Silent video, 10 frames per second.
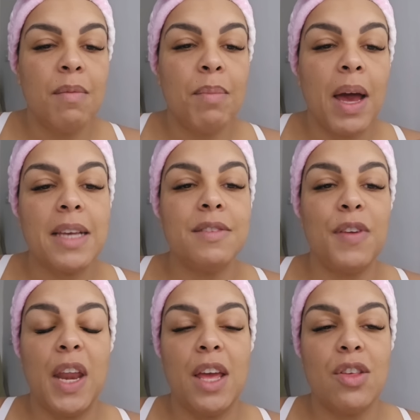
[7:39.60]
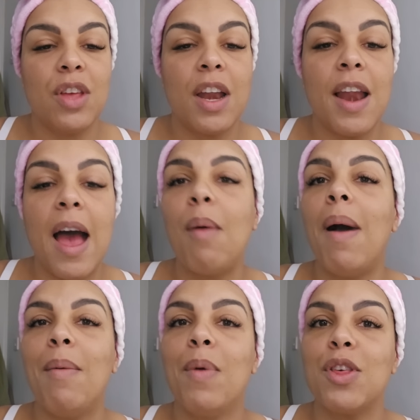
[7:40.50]
but it's finished and now
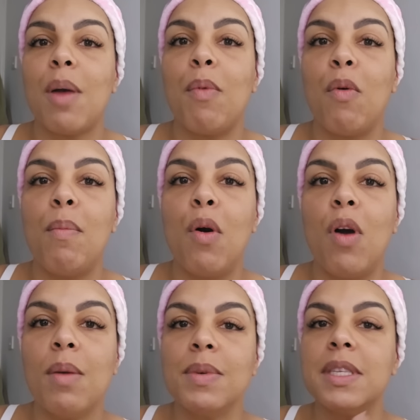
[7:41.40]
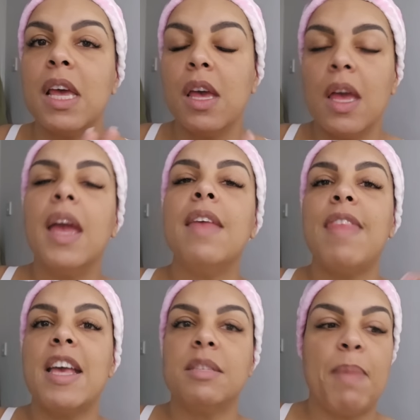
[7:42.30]
I wish I bought more. It was in
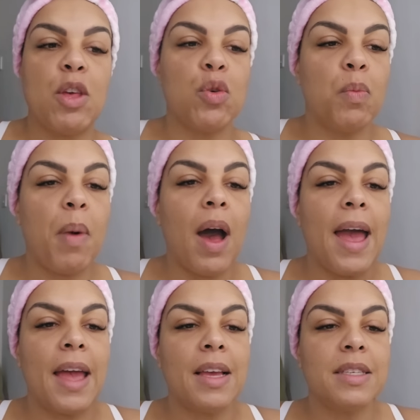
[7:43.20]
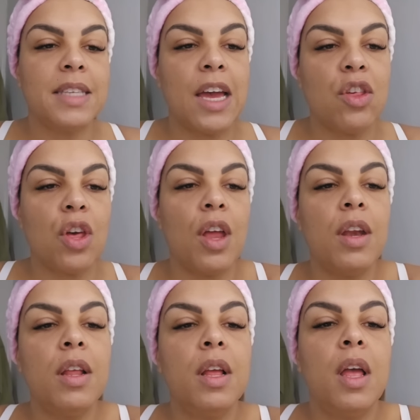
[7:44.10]
their special buy
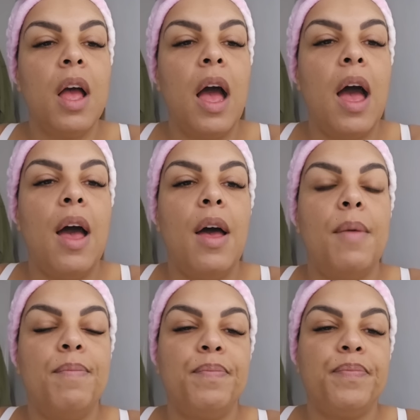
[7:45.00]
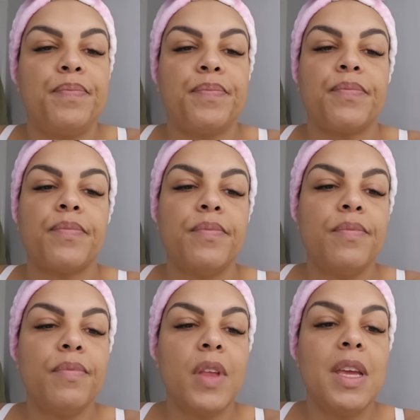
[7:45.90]
section. Yeah,
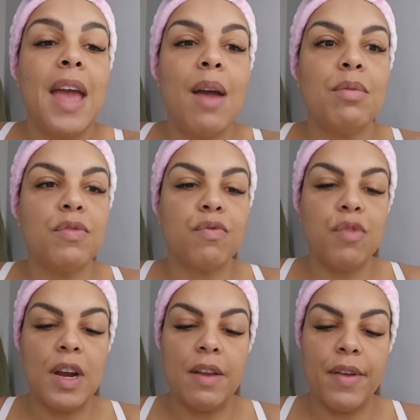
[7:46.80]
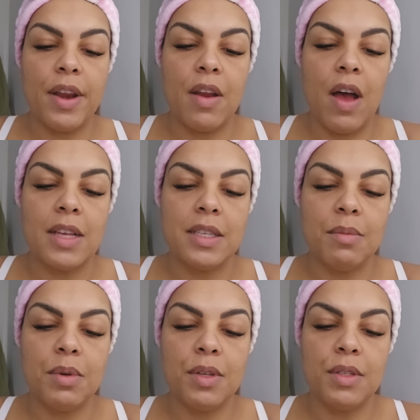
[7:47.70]
it was really, really nice.
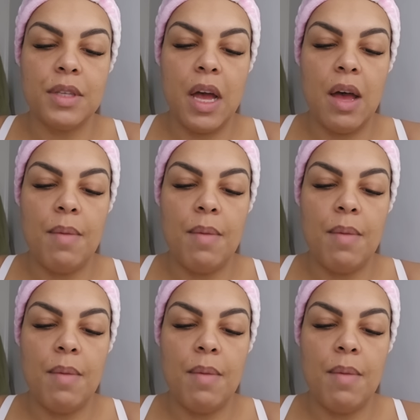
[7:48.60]
It was